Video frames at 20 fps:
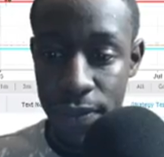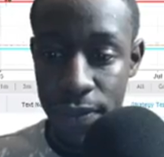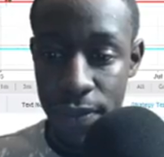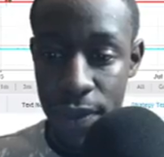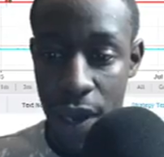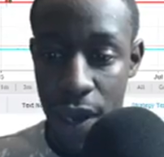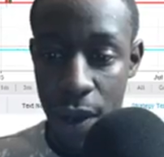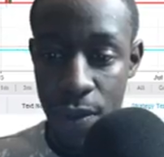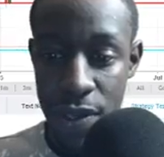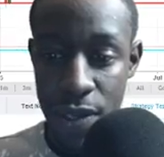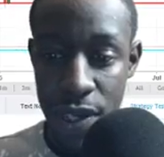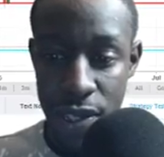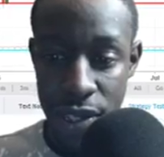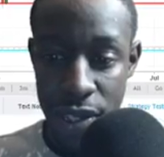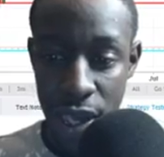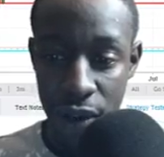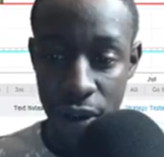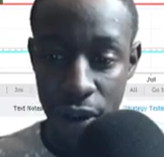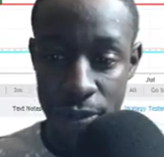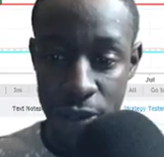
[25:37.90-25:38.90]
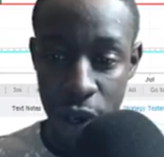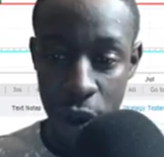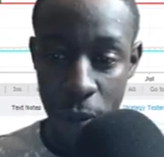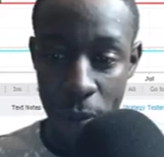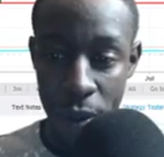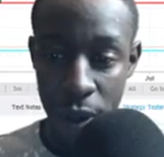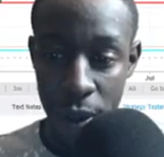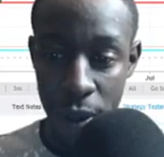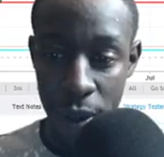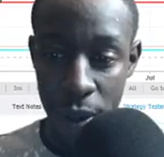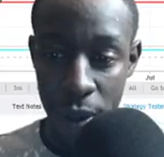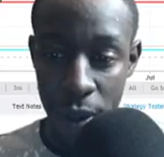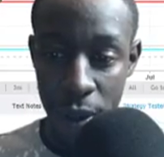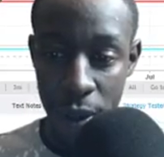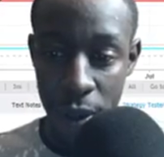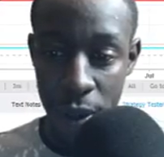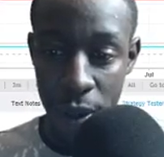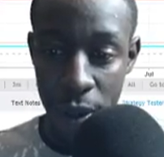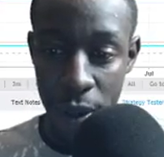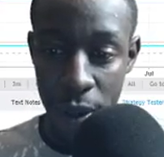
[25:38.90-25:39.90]
I was gonna say Cryptopia, but not
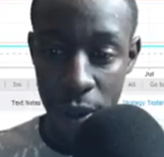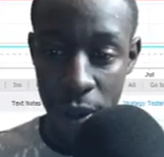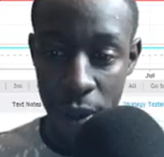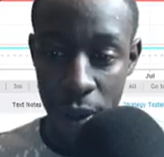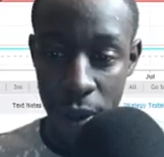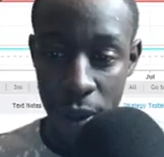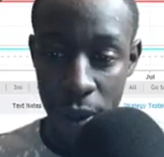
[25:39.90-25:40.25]
that low.